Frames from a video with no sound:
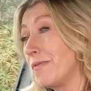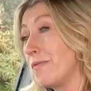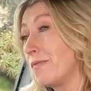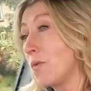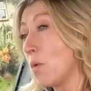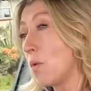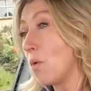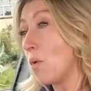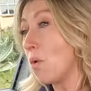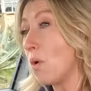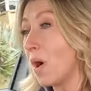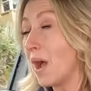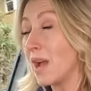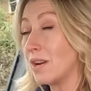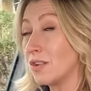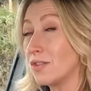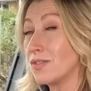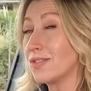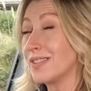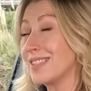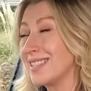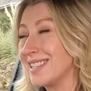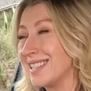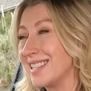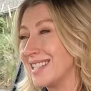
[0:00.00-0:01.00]

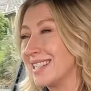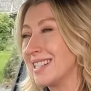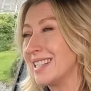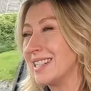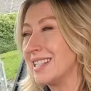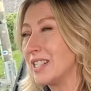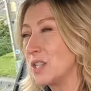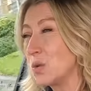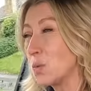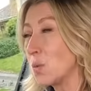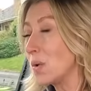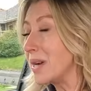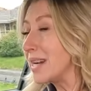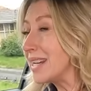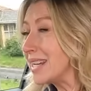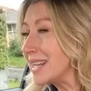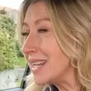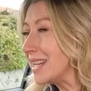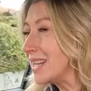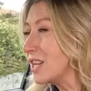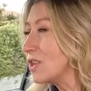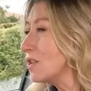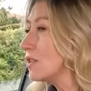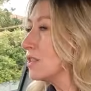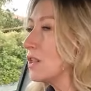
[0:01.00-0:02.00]

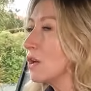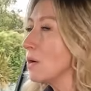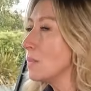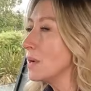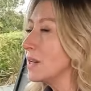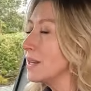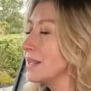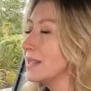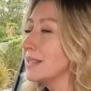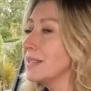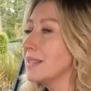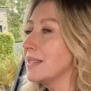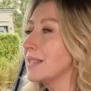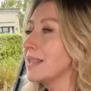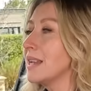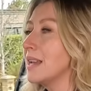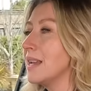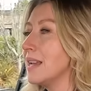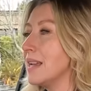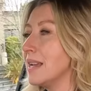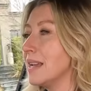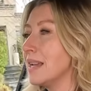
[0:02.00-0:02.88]
420 kilometres.